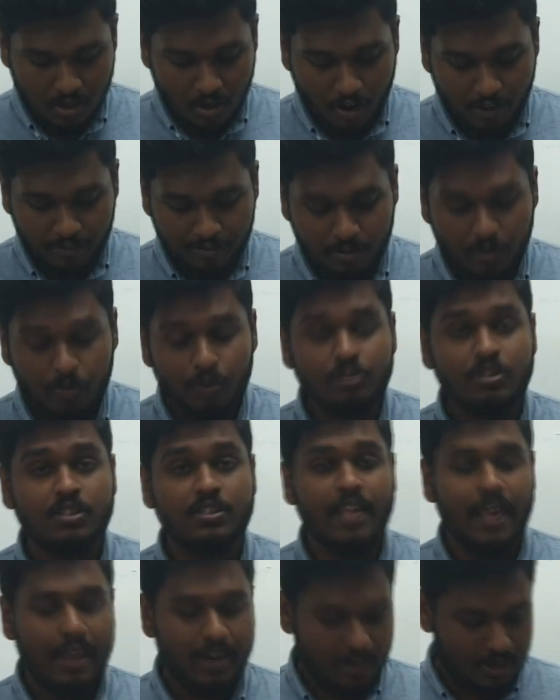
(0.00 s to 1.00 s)
of goods
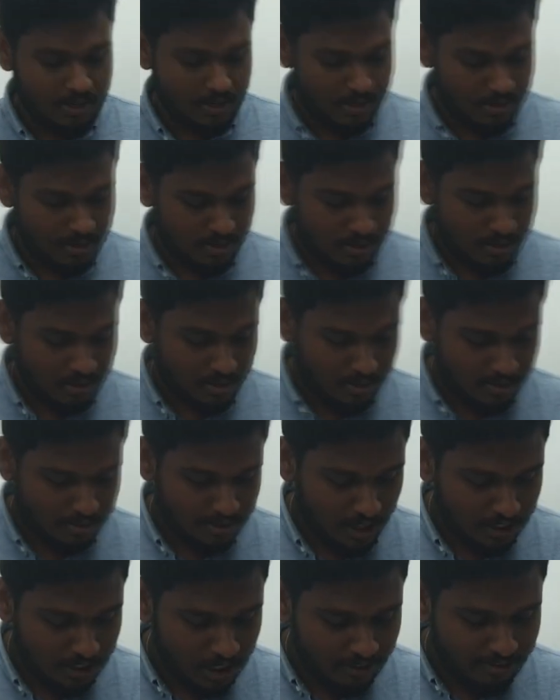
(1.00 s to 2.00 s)
that
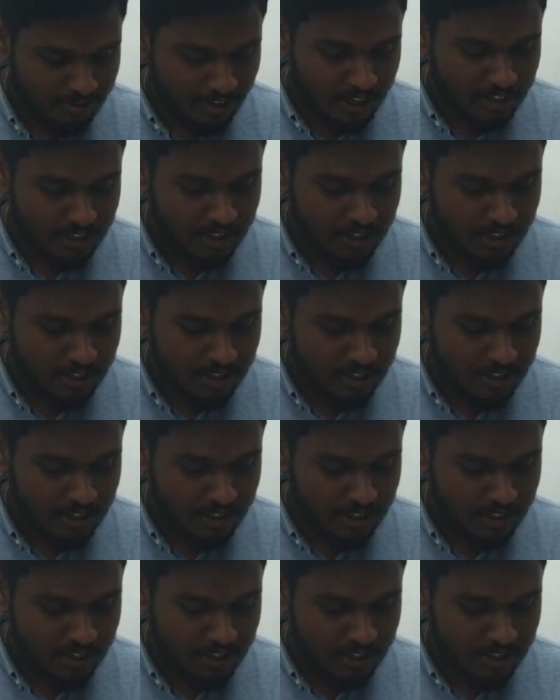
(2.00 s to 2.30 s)
satisfy